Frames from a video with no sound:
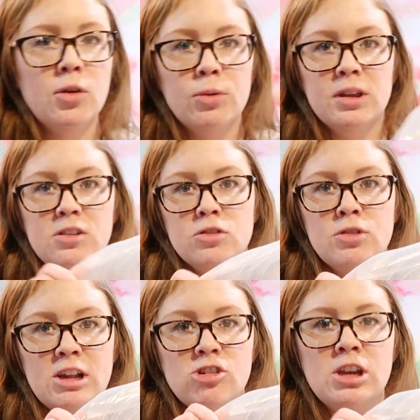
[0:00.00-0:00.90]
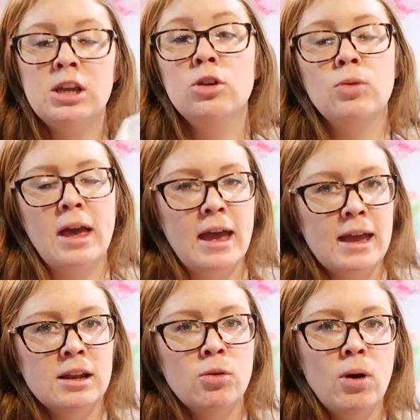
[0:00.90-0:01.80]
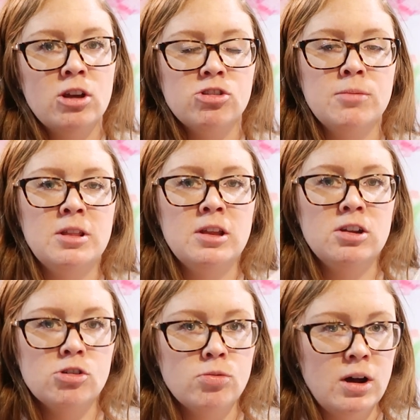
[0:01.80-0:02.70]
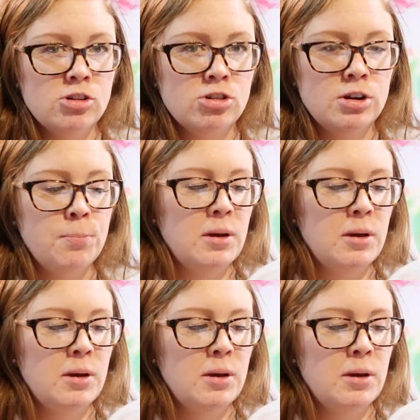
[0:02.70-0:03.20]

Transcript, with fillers: They're really stretchy. You can wash them in the dishwasher,